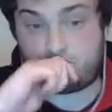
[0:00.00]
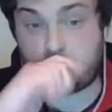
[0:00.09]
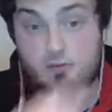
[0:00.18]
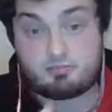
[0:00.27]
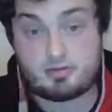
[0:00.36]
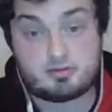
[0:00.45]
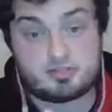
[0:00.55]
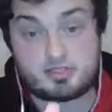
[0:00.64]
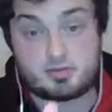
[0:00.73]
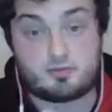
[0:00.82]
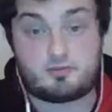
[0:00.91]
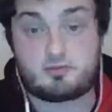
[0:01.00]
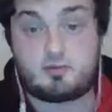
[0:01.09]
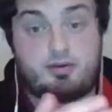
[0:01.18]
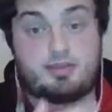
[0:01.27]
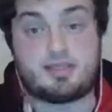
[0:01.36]
Ward-Prowse is another
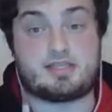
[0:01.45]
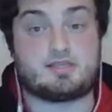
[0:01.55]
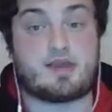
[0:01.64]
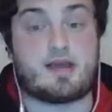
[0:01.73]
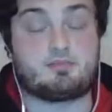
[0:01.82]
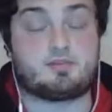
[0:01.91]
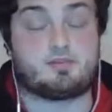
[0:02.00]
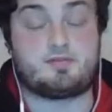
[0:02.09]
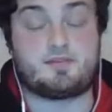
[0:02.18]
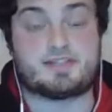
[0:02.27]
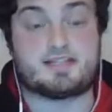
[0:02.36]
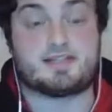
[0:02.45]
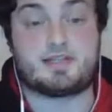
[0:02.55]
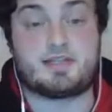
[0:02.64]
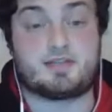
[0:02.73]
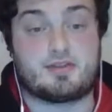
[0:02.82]
one who I think is absolutely
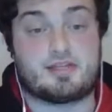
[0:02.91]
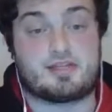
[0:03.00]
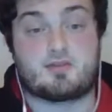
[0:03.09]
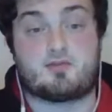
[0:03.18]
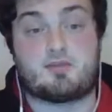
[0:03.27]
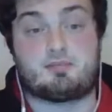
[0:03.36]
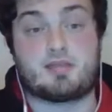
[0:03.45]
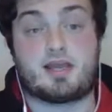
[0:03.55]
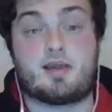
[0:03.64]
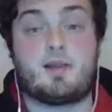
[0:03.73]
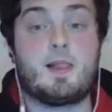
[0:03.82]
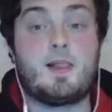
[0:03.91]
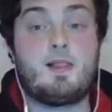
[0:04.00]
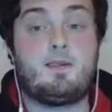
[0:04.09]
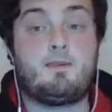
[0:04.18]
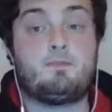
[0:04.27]
fantastic. I think he's a great player
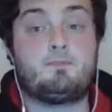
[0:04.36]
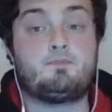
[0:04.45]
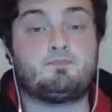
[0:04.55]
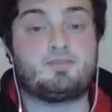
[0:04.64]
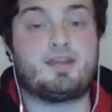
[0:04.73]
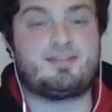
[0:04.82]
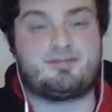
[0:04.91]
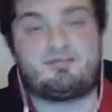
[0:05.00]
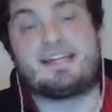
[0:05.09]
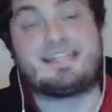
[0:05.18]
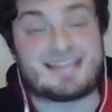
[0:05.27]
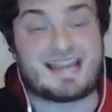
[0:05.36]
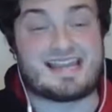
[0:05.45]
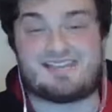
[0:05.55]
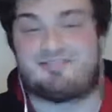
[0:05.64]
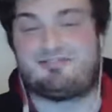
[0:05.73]
when he's
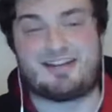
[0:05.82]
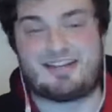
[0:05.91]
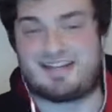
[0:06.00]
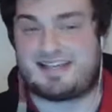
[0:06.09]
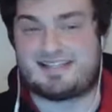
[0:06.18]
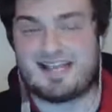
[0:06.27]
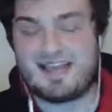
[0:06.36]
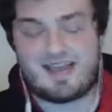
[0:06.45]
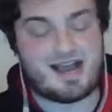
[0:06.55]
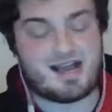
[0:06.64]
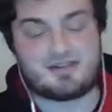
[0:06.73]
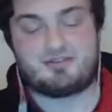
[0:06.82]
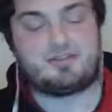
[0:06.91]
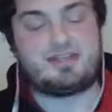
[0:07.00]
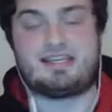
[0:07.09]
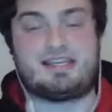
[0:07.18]
taking free kicks. I
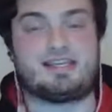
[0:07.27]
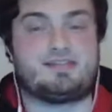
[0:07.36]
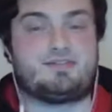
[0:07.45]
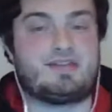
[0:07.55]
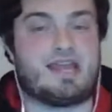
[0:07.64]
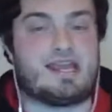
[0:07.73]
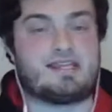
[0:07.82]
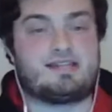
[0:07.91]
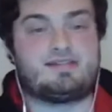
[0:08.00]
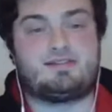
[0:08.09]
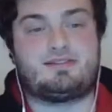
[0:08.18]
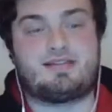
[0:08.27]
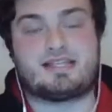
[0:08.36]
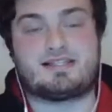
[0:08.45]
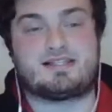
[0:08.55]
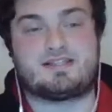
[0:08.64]
don't think he
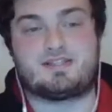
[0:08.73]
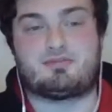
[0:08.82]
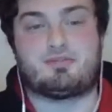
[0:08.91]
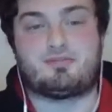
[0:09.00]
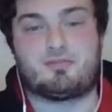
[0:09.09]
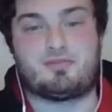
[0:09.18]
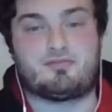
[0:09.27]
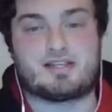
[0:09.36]
gets into the squad for the